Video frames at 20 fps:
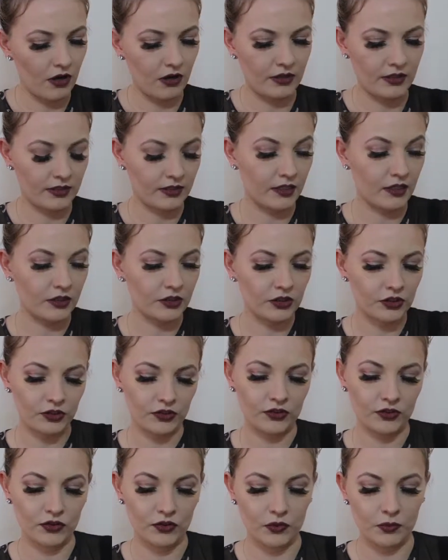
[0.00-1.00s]
Oh, this color is
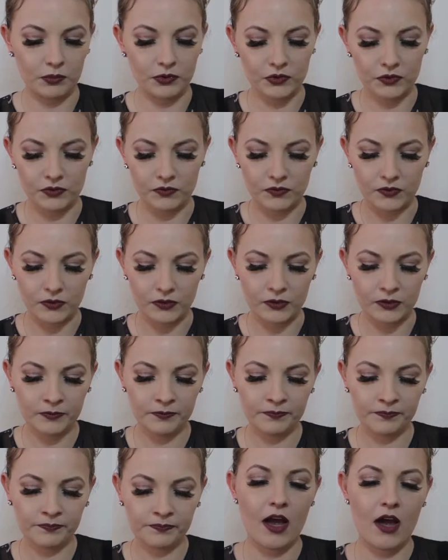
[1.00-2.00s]
so beautiful.
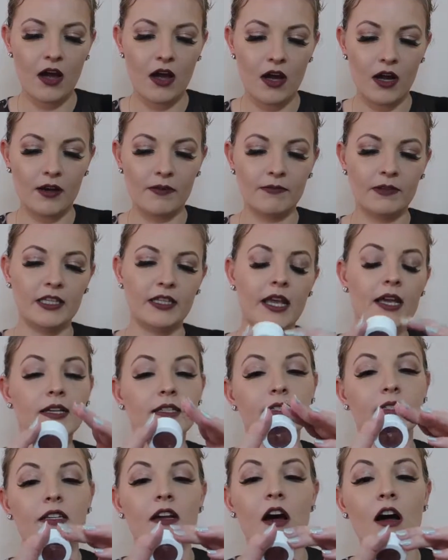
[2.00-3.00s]
The
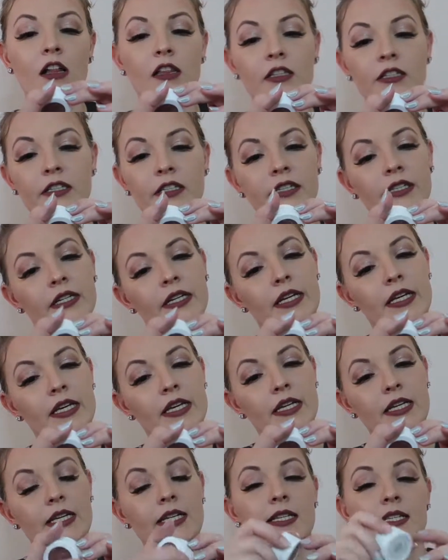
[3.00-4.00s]
next color
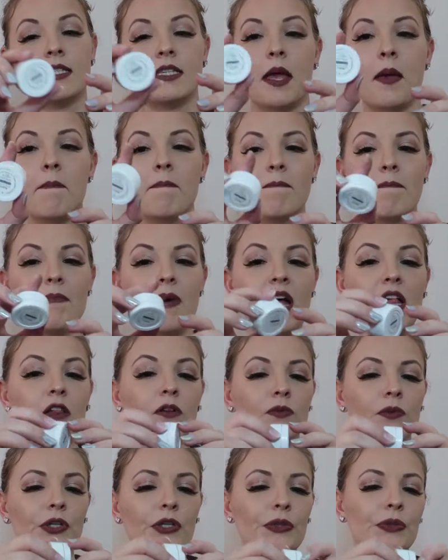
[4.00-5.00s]
is
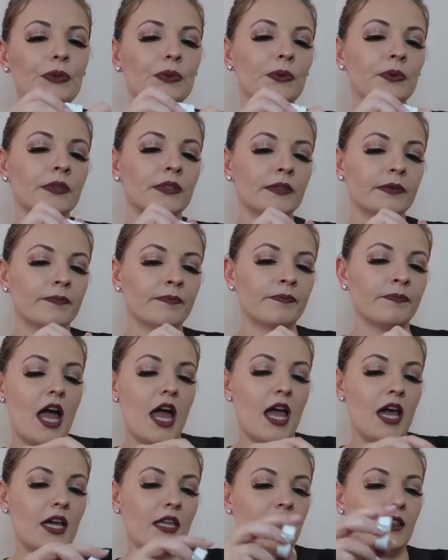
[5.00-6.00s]
Melrose,
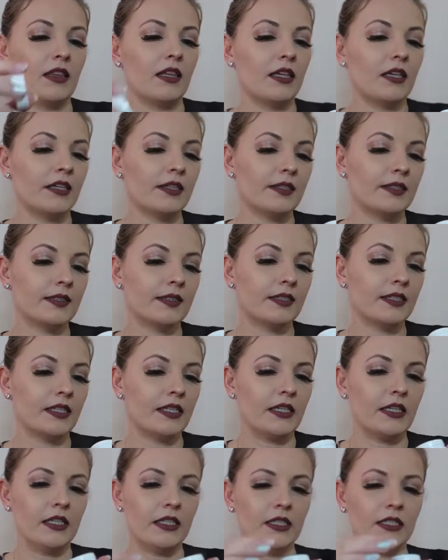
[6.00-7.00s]
and this
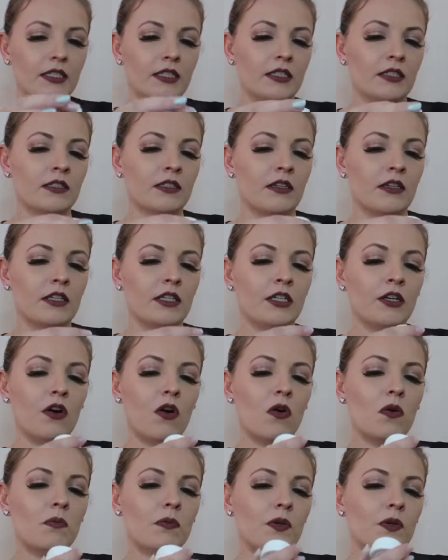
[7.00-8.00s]
is, it
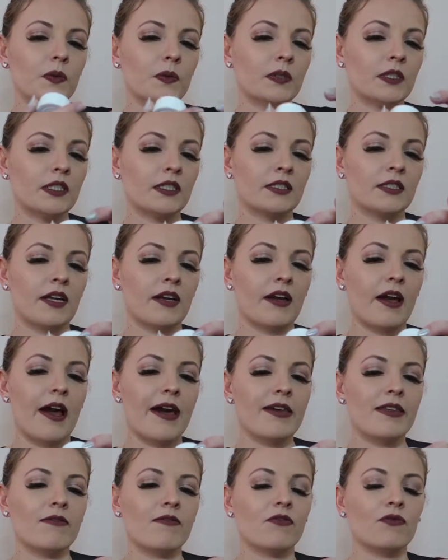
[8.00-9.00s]
almost is that
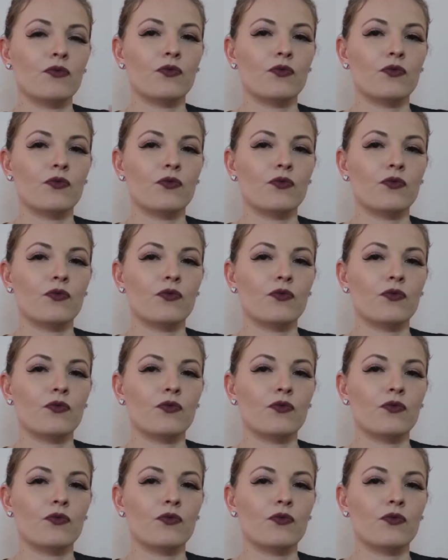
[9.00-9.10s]
kind of